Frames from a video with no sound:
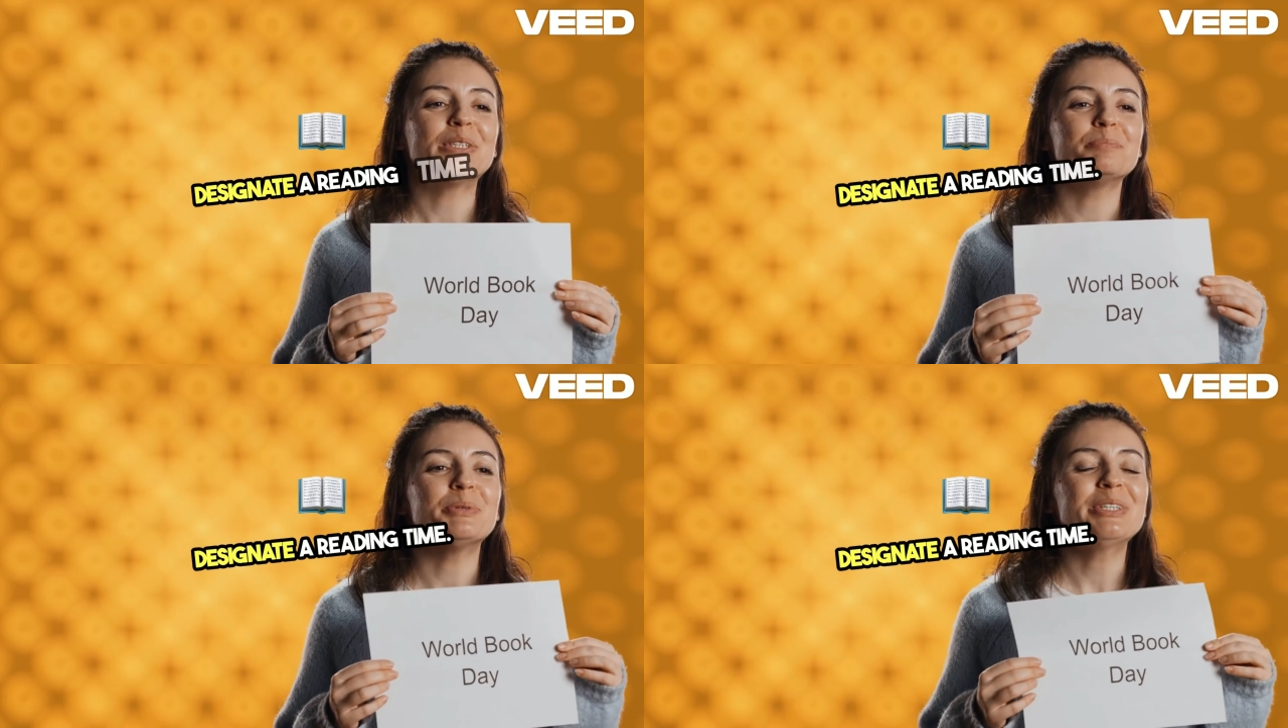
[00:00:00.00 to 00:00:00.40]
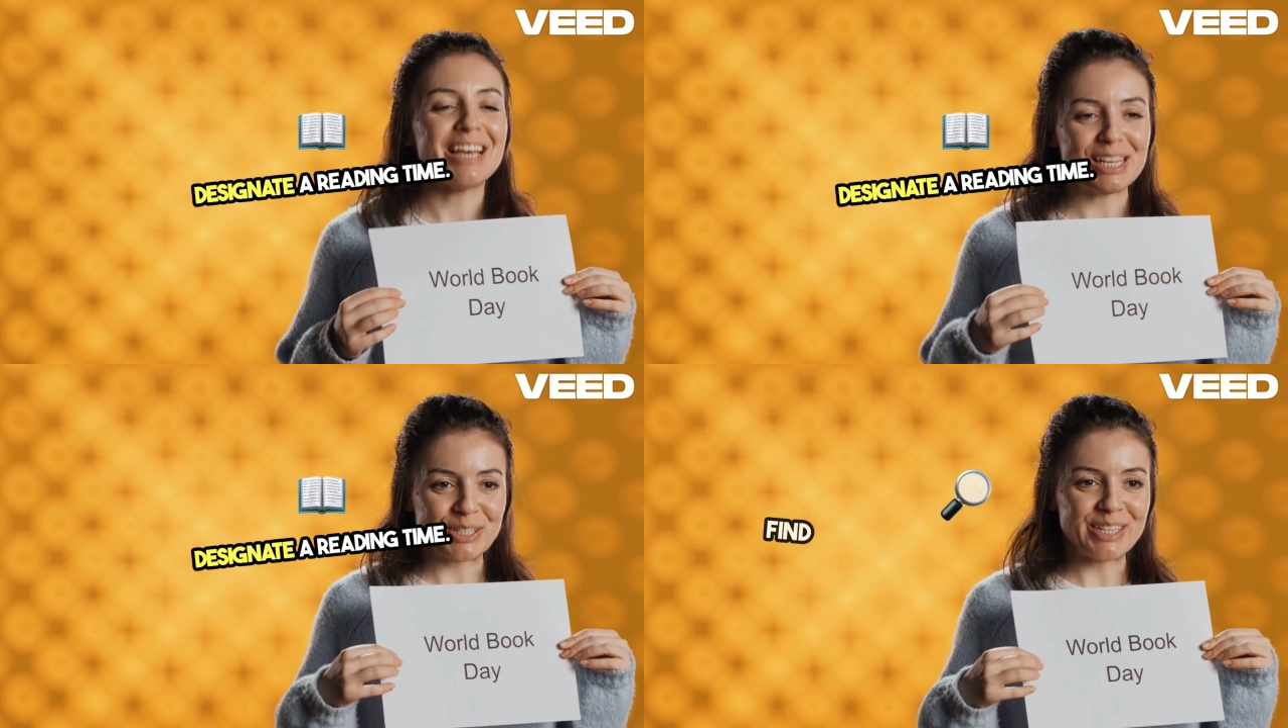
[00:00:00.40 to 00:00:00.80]
time.
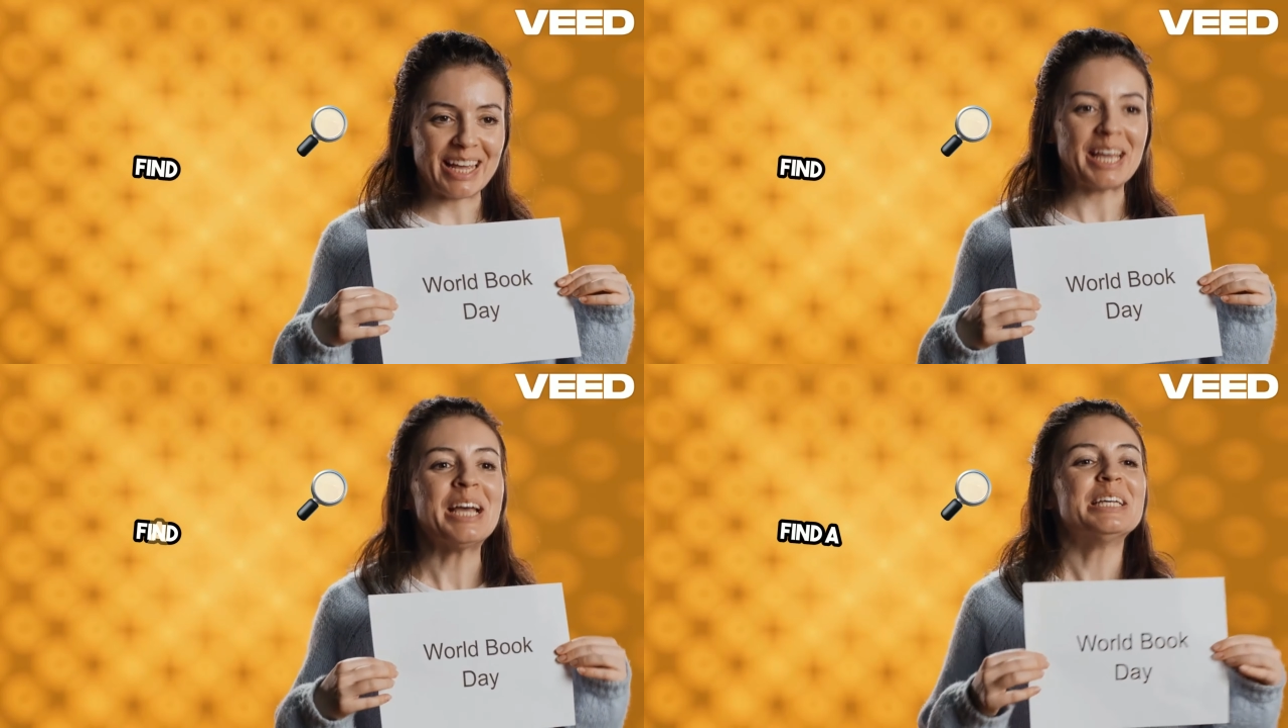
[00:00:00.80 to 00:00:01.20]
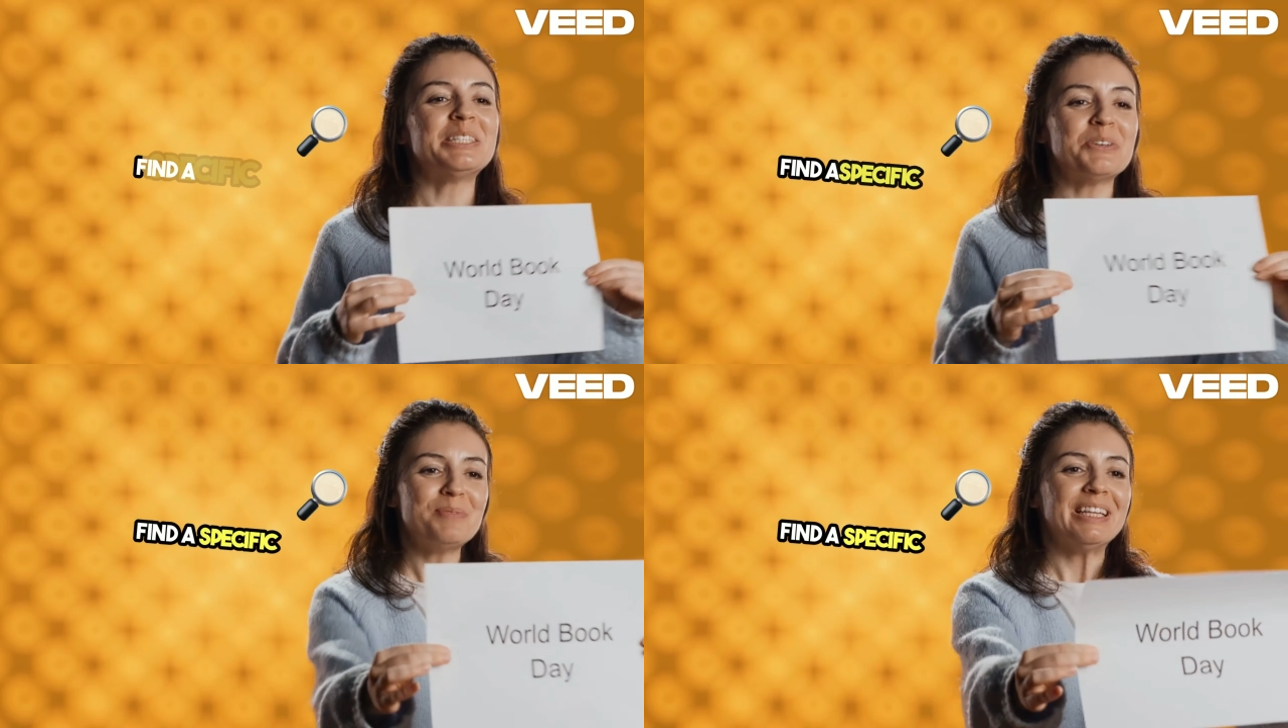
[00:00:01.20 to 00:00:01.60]
Find a
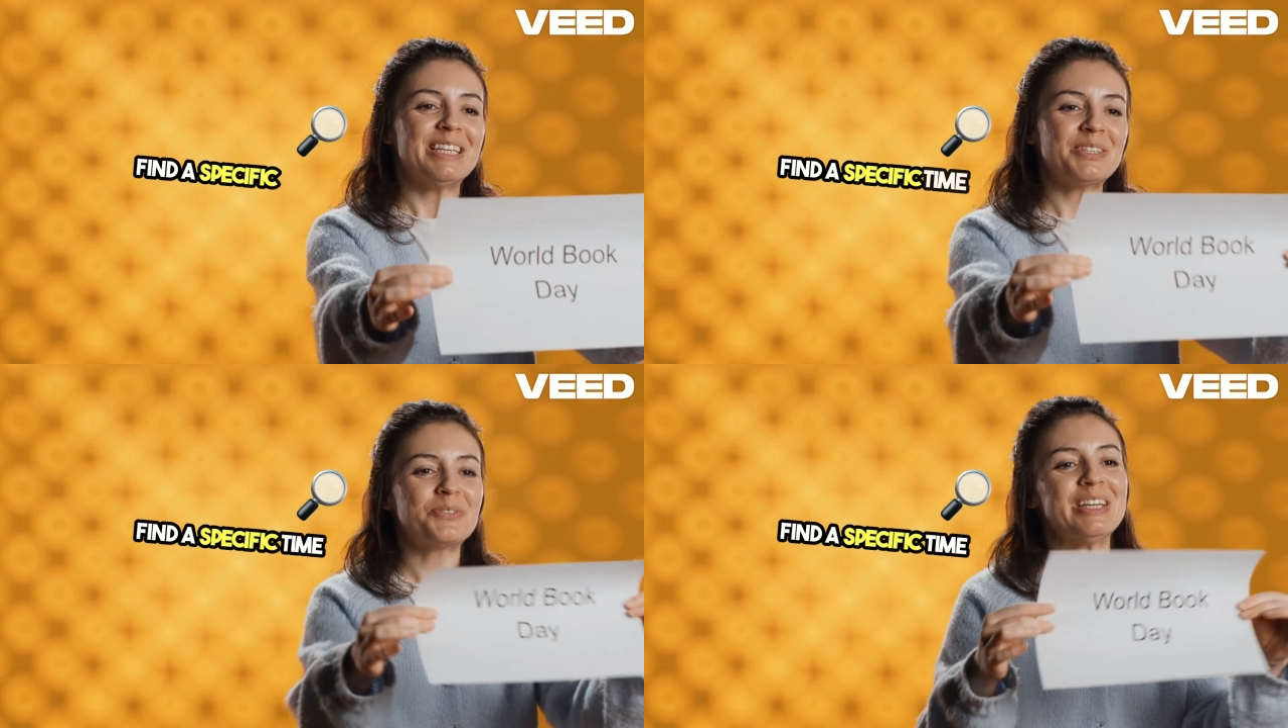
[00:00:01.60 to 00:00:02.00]
specific time